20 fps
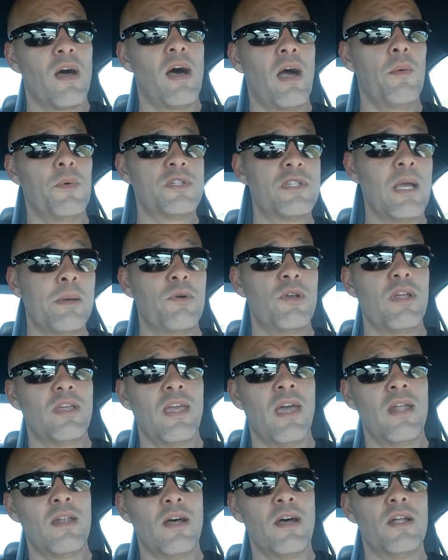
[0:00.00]
I was able to
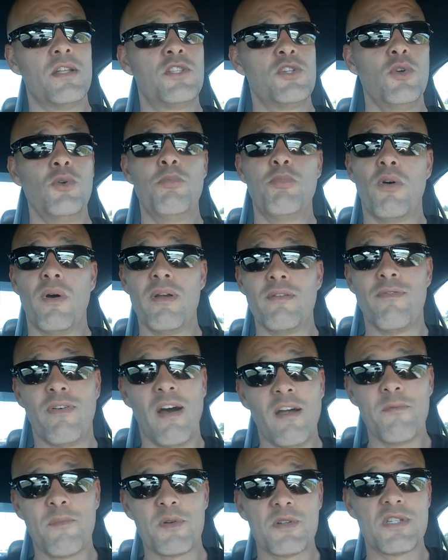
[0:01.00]
get a
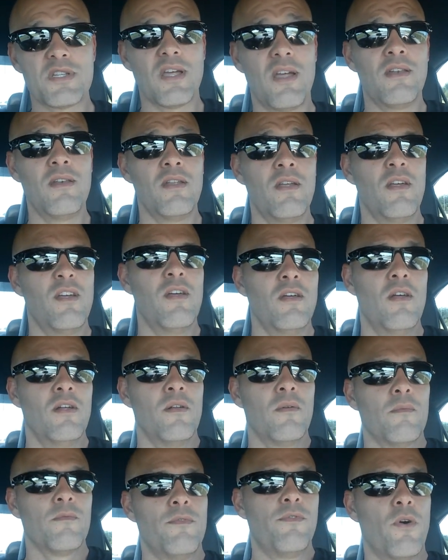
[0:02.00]

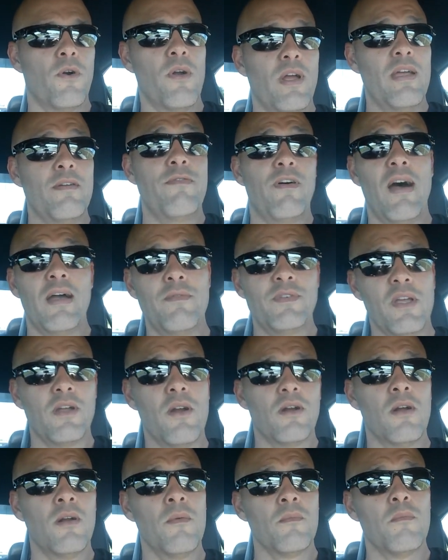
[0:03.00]
2.5% for a
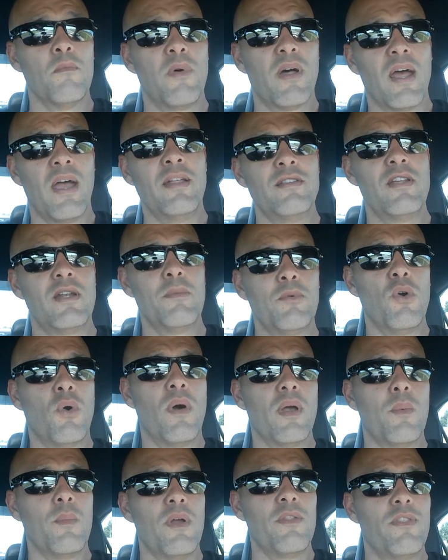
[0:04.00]
5-year, but I ended up
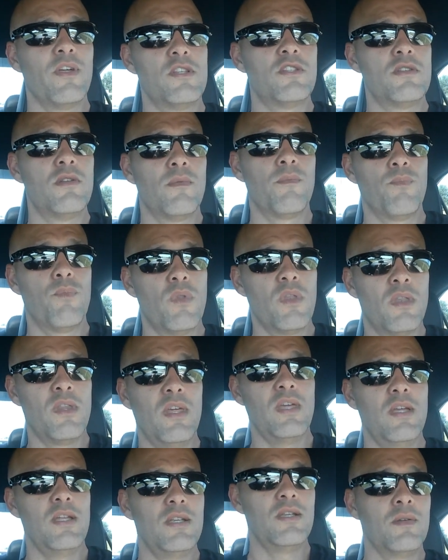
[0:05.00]
going with the
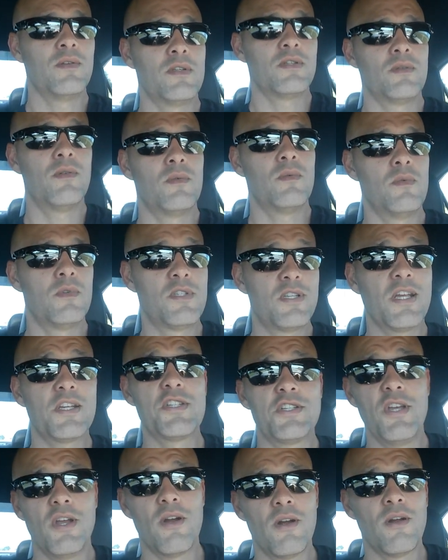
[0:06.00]

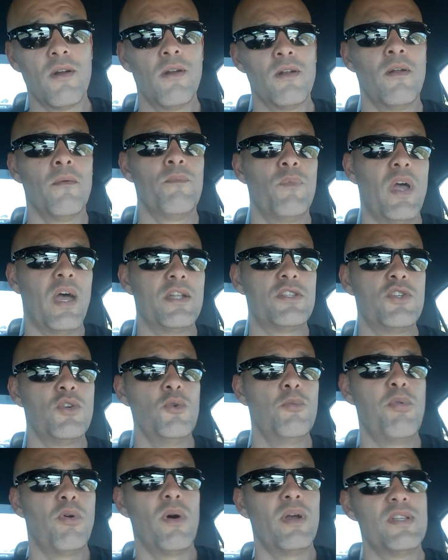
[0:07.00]
6-year at
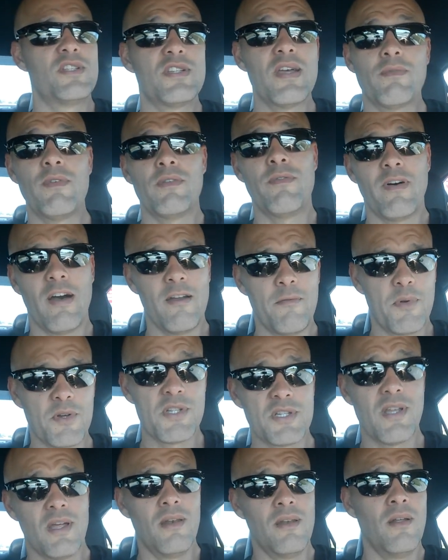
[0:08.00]

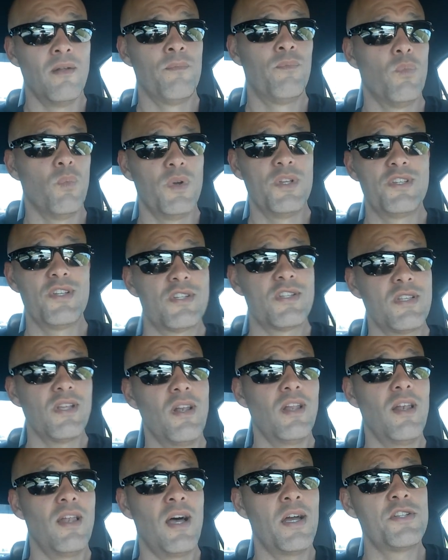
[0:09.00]
2.75%, which is
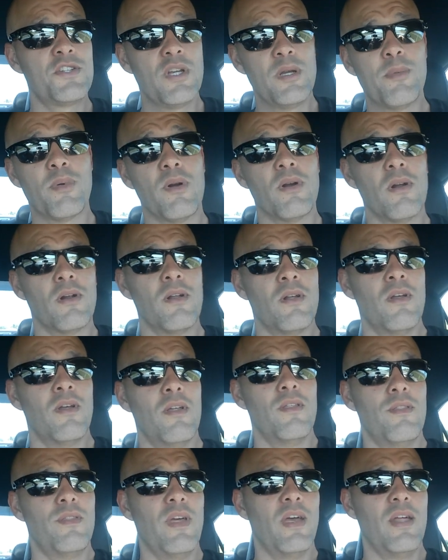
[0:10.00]
still a lot cheaper
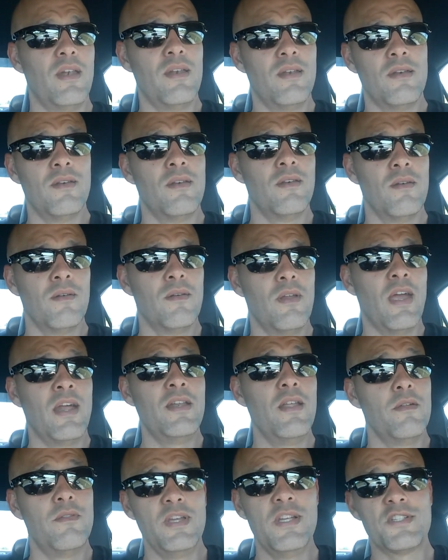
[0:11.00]
than
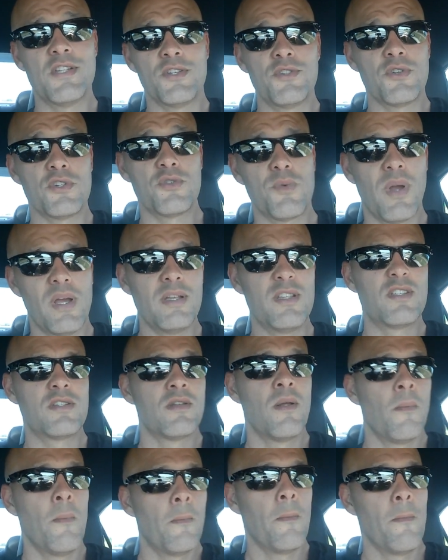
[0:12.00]
any of these interest rates.